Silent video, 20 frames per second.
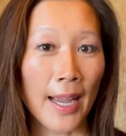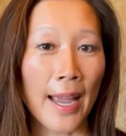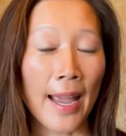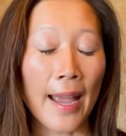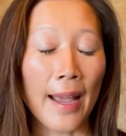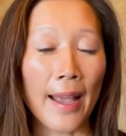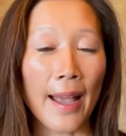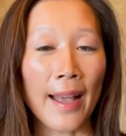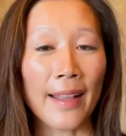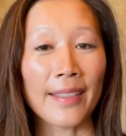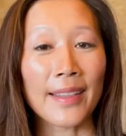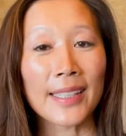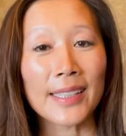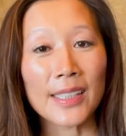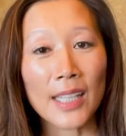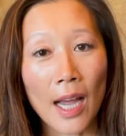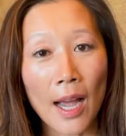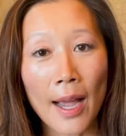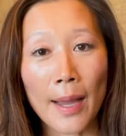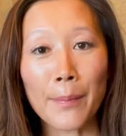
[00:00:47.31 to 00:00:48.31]
At the
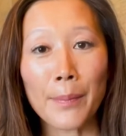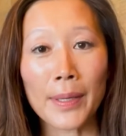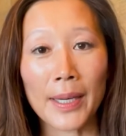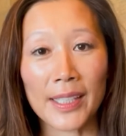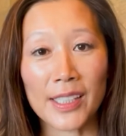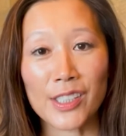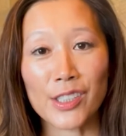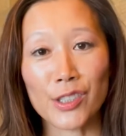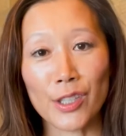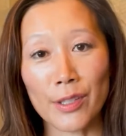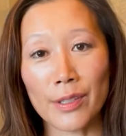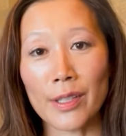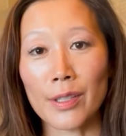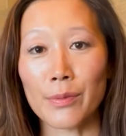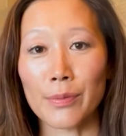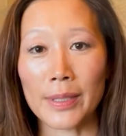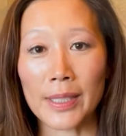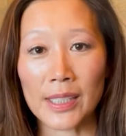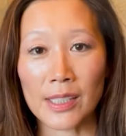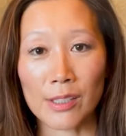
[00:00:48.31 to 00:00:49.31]
time when I started
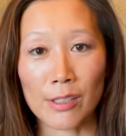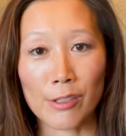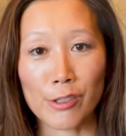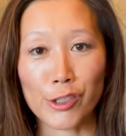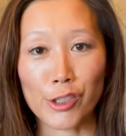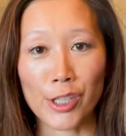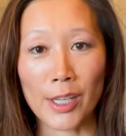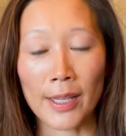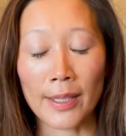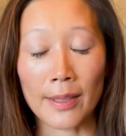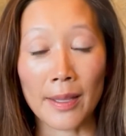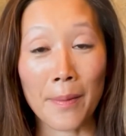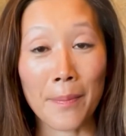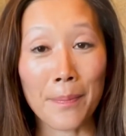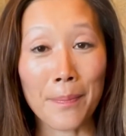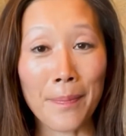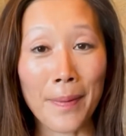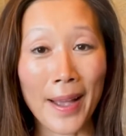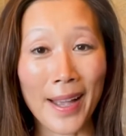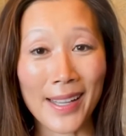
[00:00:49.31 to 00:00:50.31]
researching the
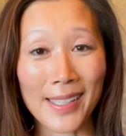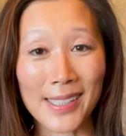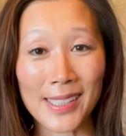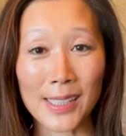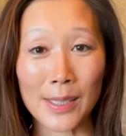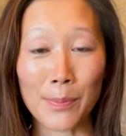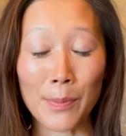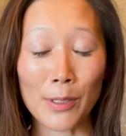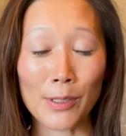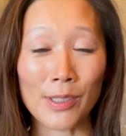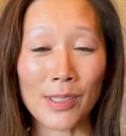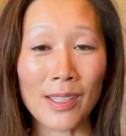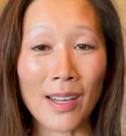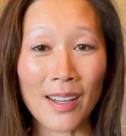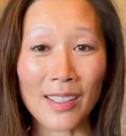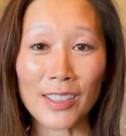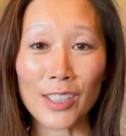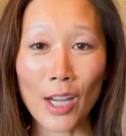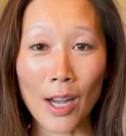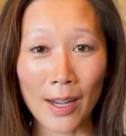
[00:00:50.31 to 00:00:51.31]
best, most
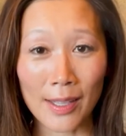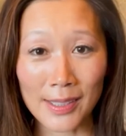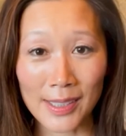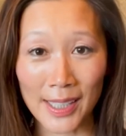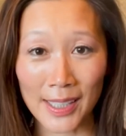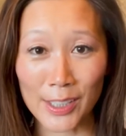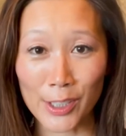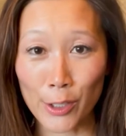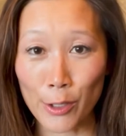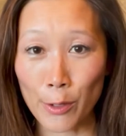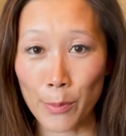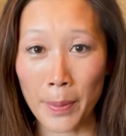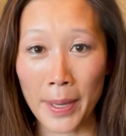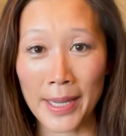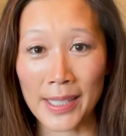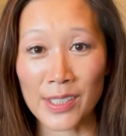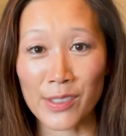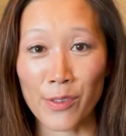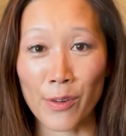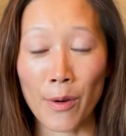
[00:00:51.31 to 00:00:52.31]
non-toxic
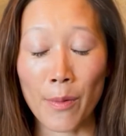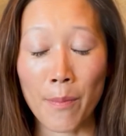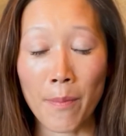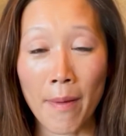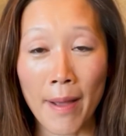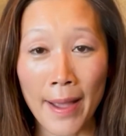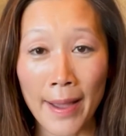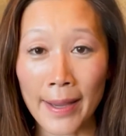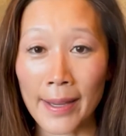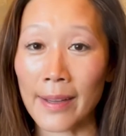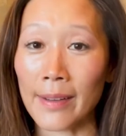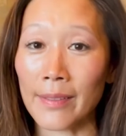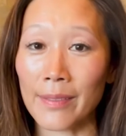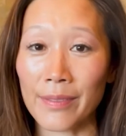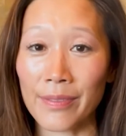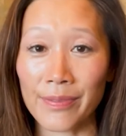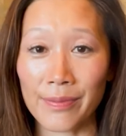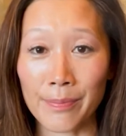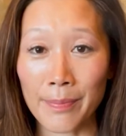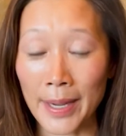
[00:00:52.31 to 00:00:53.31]
toothpaste for
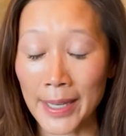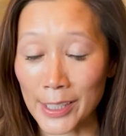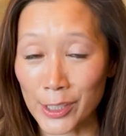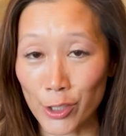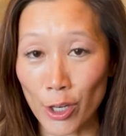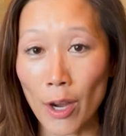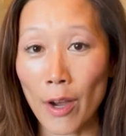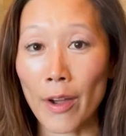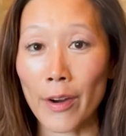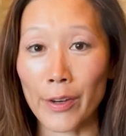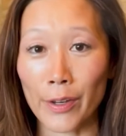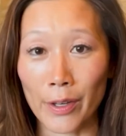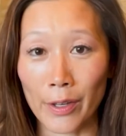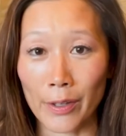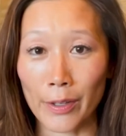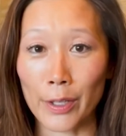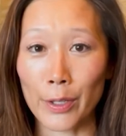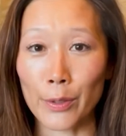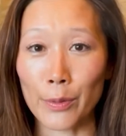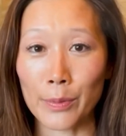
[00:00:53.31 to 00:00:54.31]
my daughter,
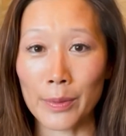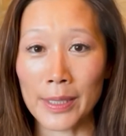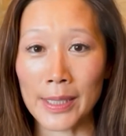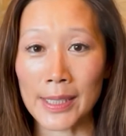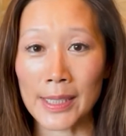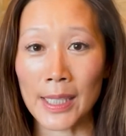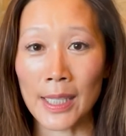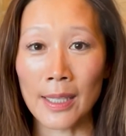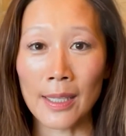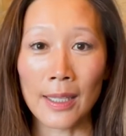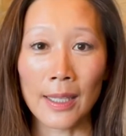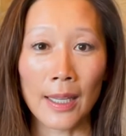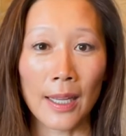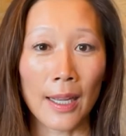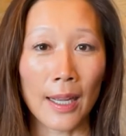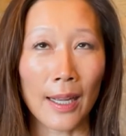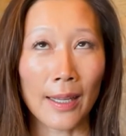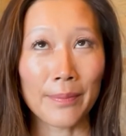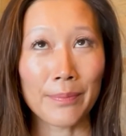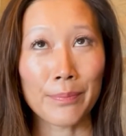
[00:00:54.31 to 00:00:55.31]
who was
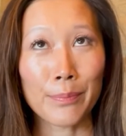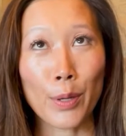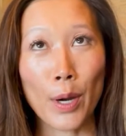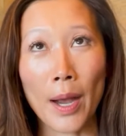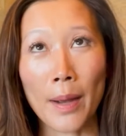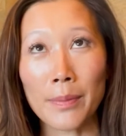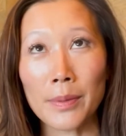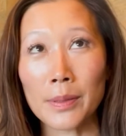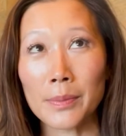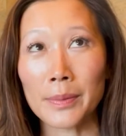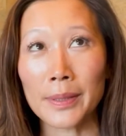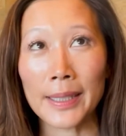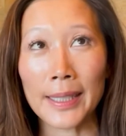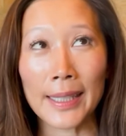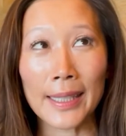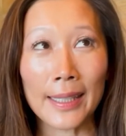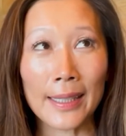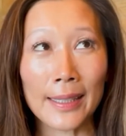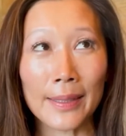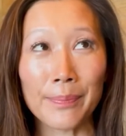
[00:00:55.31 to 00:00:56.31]

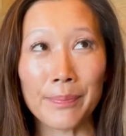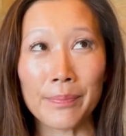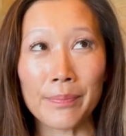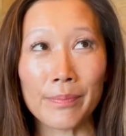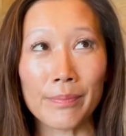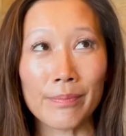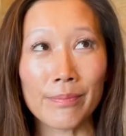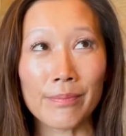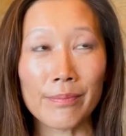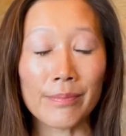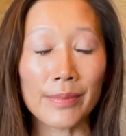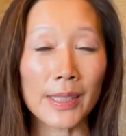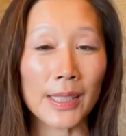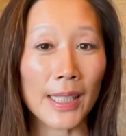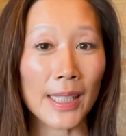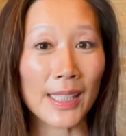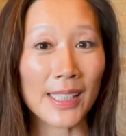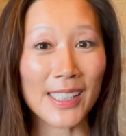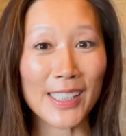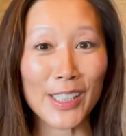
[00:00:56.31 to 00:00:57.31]
probably
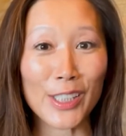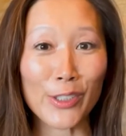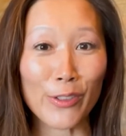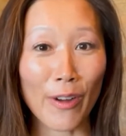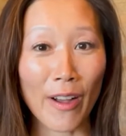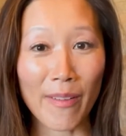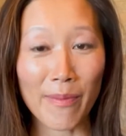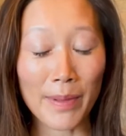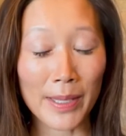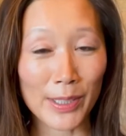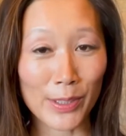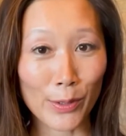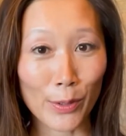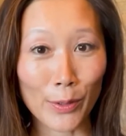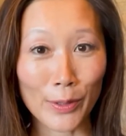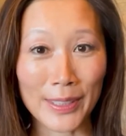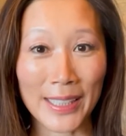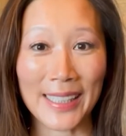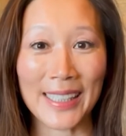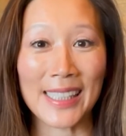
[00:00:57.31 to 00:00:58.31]
6 to 12 months
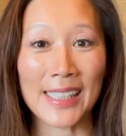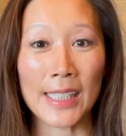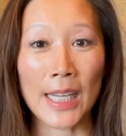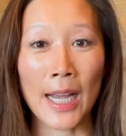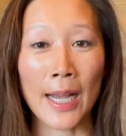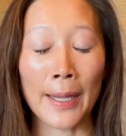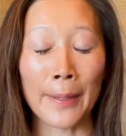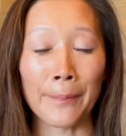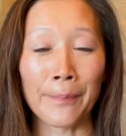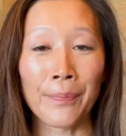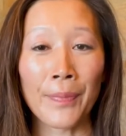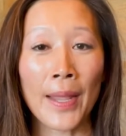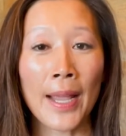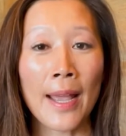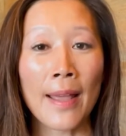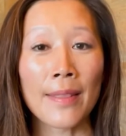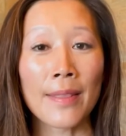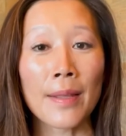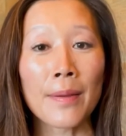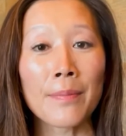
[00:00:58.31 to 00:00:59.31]
old at the time,
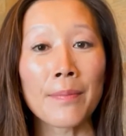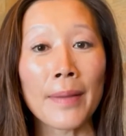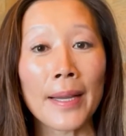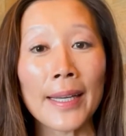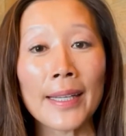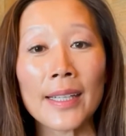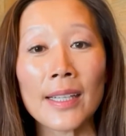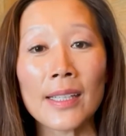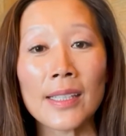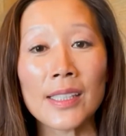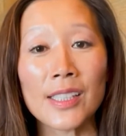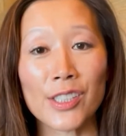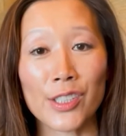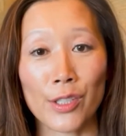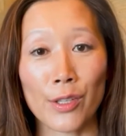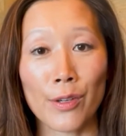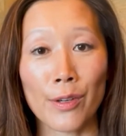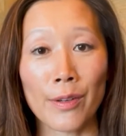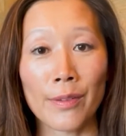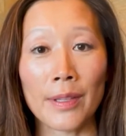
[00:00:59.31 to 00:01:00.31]
the main
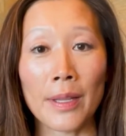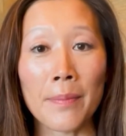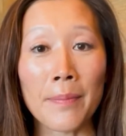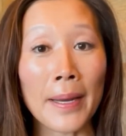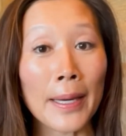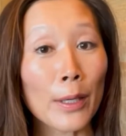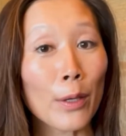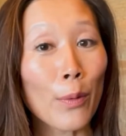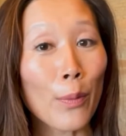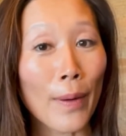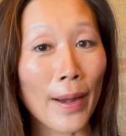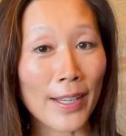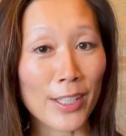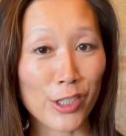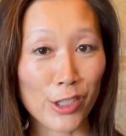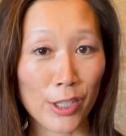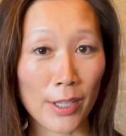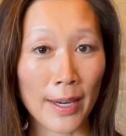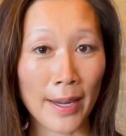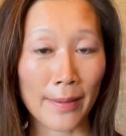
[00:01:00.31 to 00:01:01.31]
concern, the main
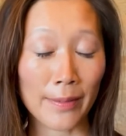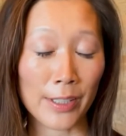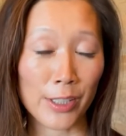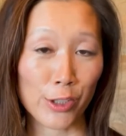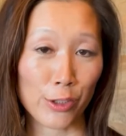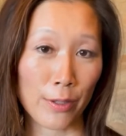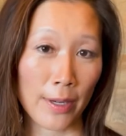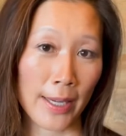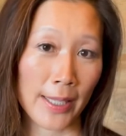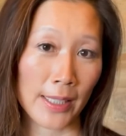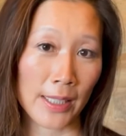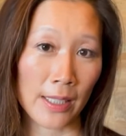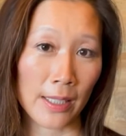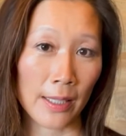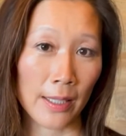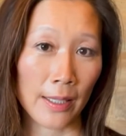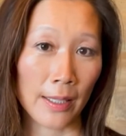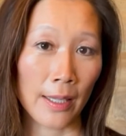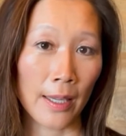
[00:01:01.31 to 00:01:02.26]
question I was trying to